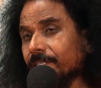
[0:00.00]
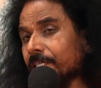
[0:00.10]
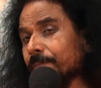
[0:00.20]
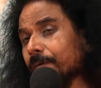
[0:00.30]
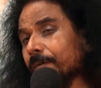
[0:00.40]

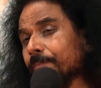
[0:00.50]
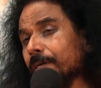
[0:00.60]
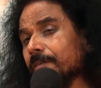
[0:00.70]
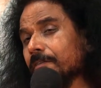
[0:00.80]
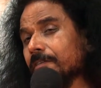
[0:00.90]
Keep on
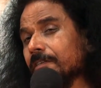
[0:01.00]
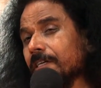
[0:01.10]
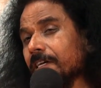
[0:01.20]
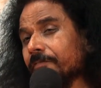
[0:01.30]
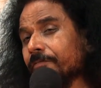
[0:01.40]

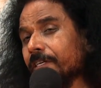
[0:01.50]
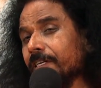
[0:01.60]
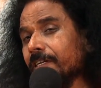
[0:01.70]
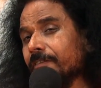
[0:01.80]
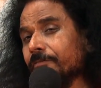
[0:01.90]
practicing every
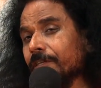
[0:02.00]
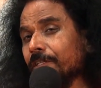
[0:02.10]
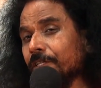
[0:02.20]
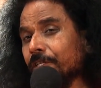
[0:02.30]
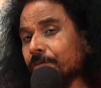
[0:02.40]
day
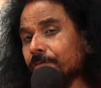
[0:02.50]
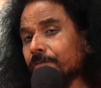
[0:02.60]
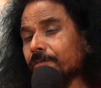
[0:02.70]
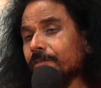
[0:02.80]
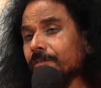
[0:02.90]
with
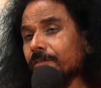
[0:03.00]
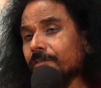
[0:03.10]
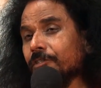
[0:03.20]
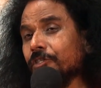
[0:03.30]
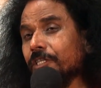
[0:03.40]
new
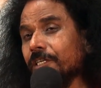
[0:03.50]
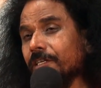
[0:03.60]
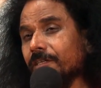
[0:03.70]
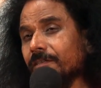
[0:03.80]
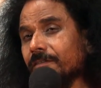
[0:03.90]

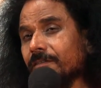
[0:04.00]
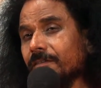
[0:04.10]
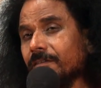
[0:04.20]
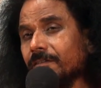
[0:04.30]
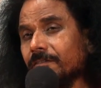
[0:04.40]
zeal,
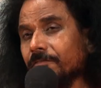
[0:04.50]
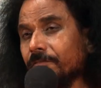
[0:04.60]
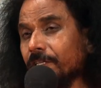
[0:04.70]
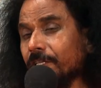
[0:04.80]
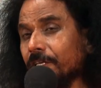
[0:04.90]

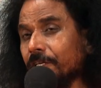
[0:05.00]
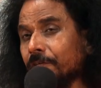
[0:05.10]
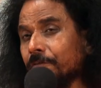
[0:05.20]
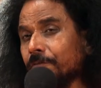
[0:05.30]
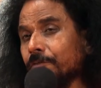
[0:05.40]
with the
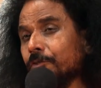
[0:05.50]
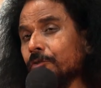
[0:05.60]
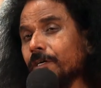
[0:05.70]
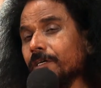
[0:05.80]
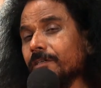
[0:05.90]
new
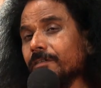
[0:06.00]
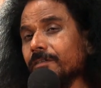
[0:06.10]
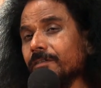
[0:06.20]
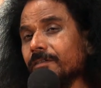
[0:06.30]
joy,